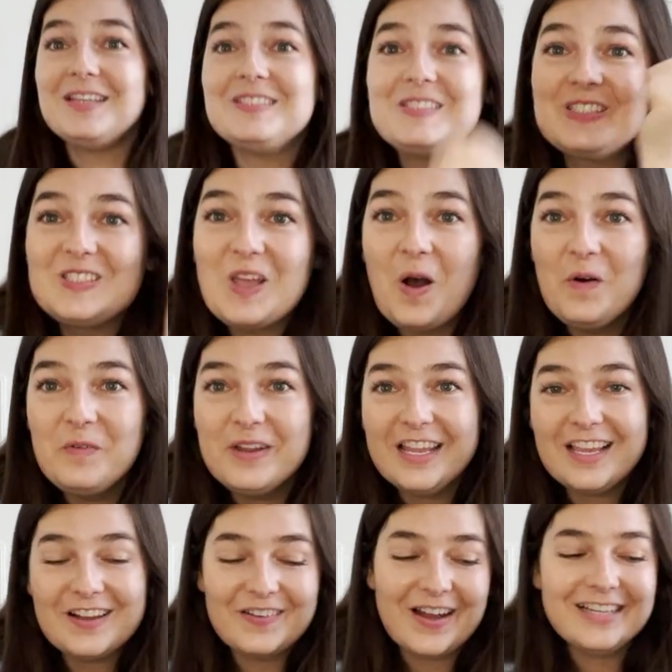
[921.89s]
There's so
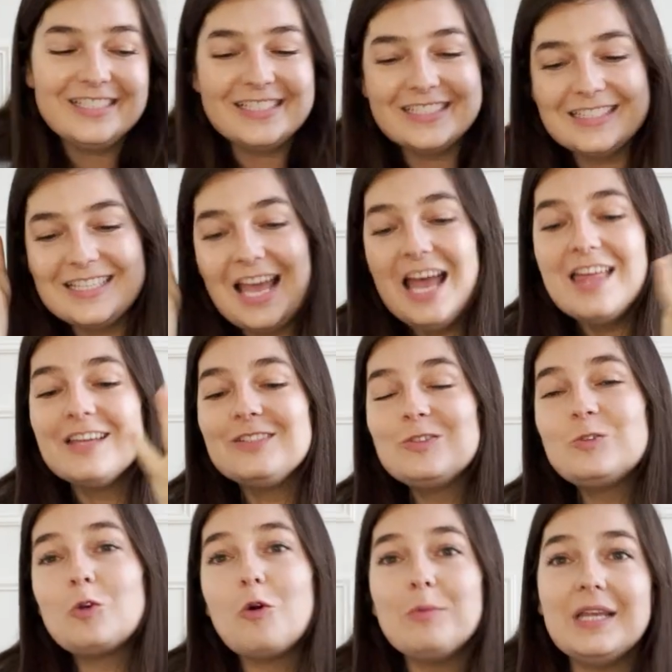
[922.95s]
many questions. There's
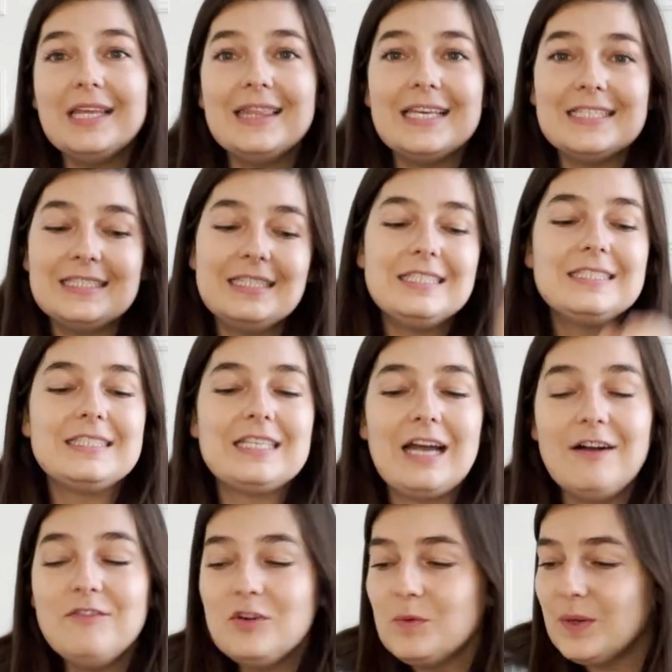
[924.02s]
so many things to
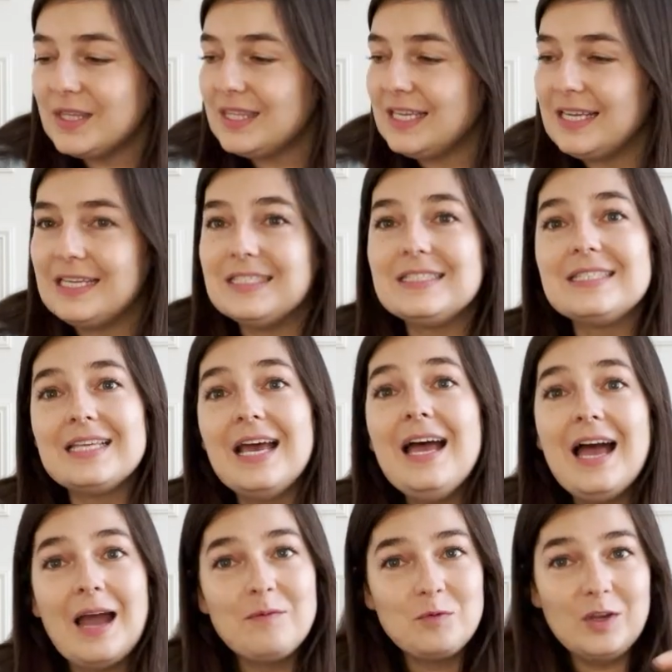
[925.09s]
discover with these.
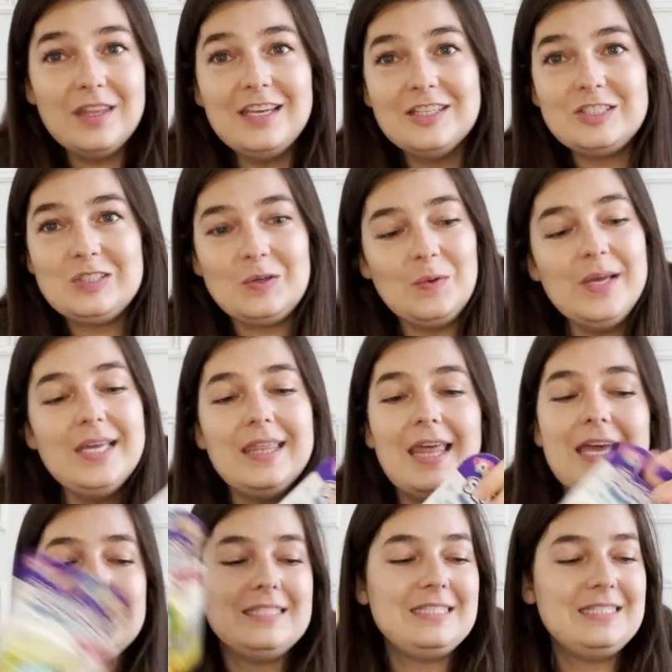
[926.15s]
I'm really enjoying
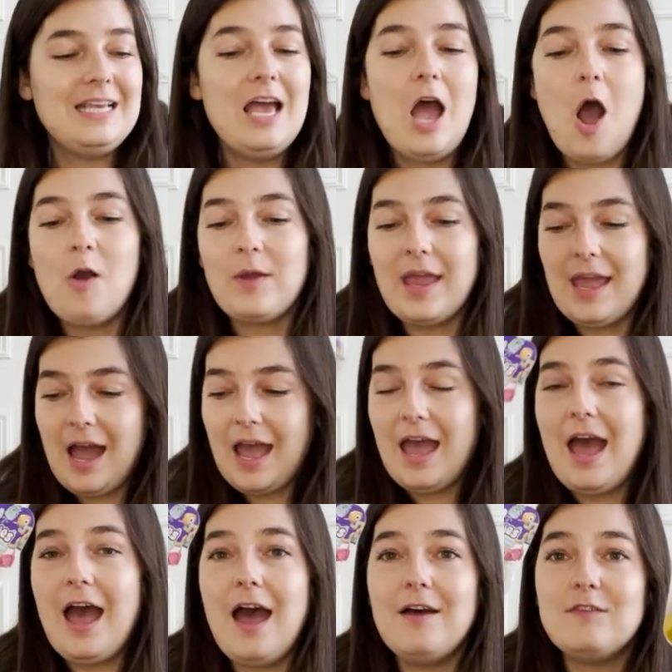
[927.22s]
this. Okay, I
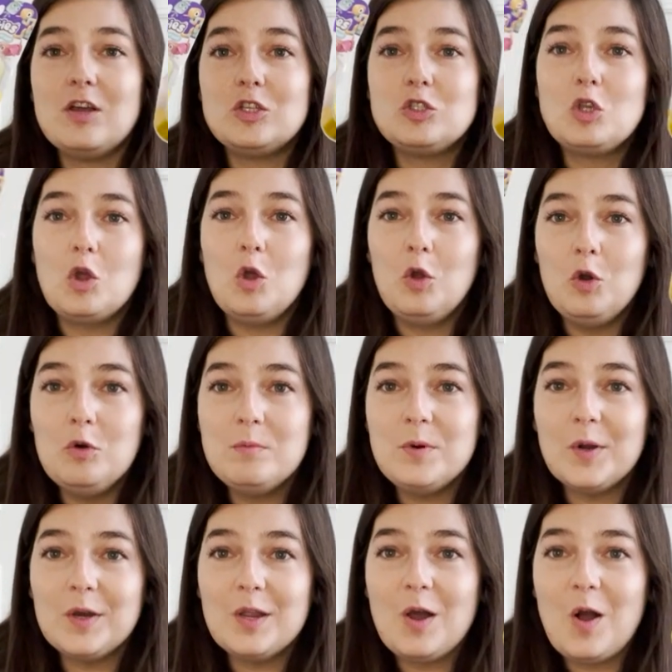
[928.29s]
have two
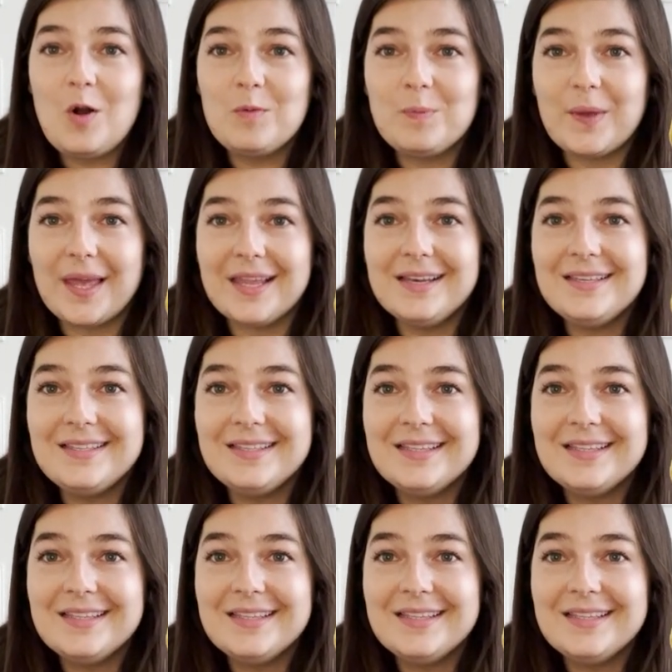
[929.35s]
more to open.